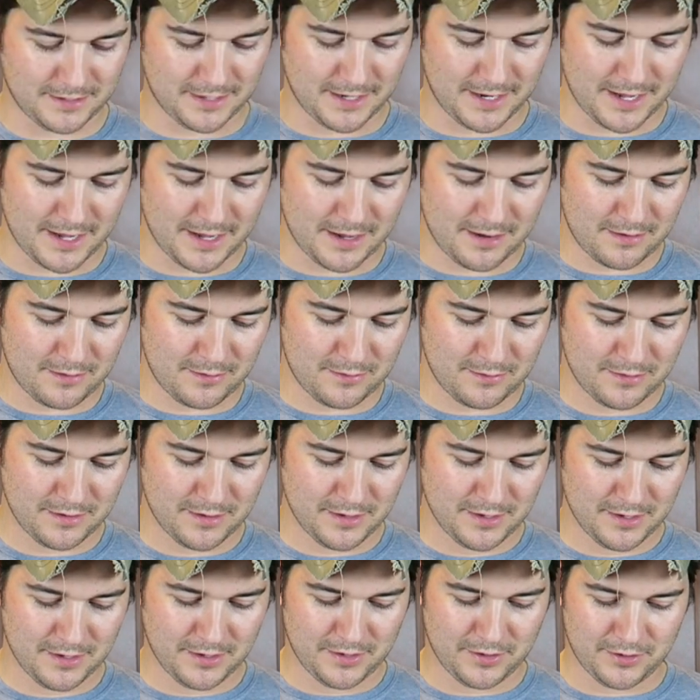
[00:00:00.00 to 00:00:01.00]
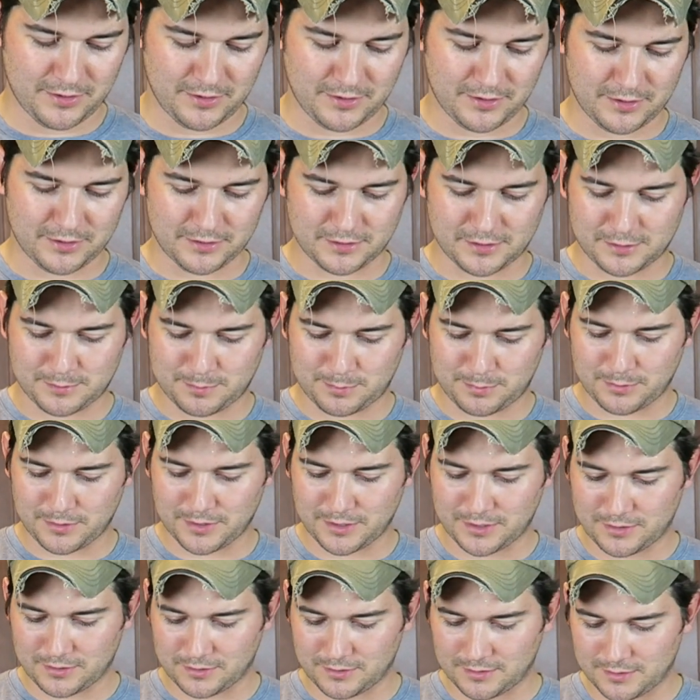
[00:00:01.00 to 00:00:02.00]
Now, you're gonna
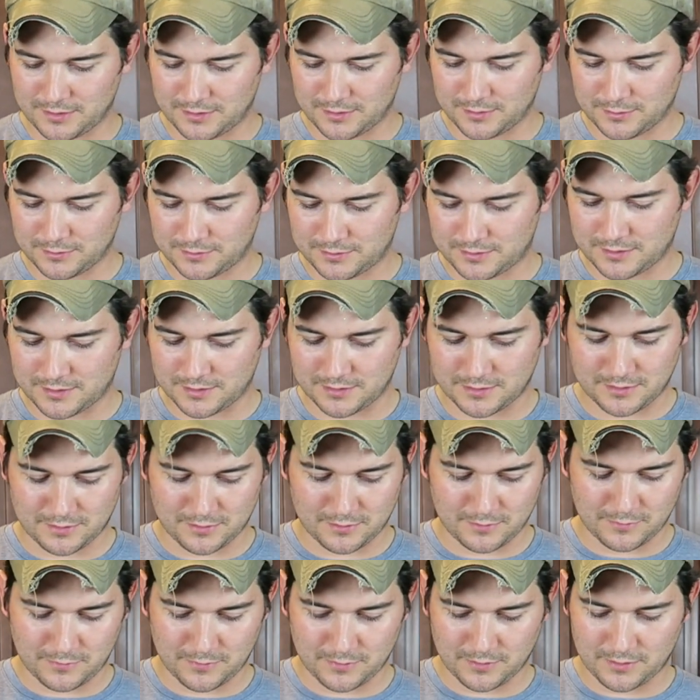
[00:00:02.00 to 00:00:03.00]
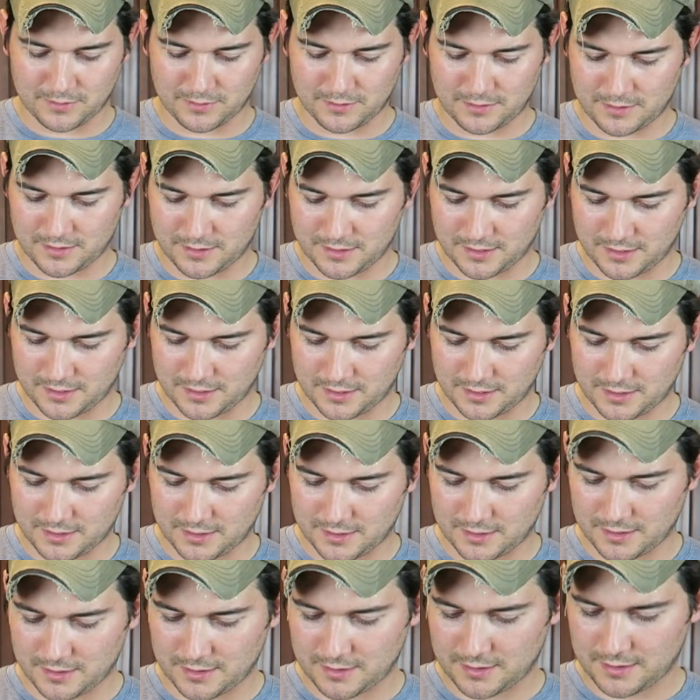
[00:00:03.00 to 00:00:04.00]
sprinkle oats over the